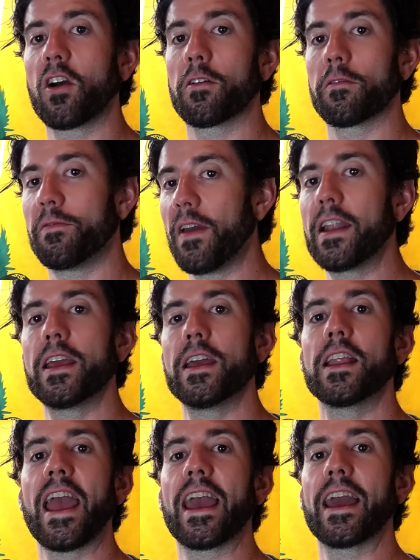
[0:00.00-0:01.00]
are
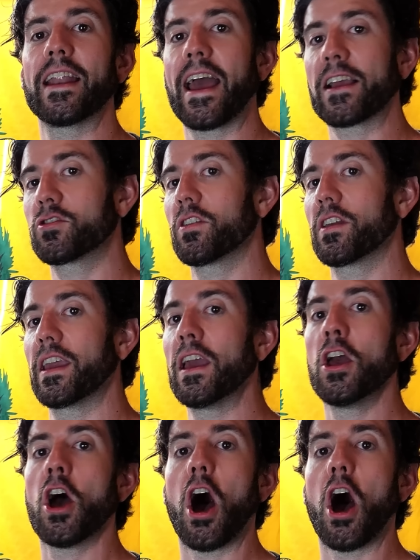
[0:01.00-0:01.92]
vetted and actually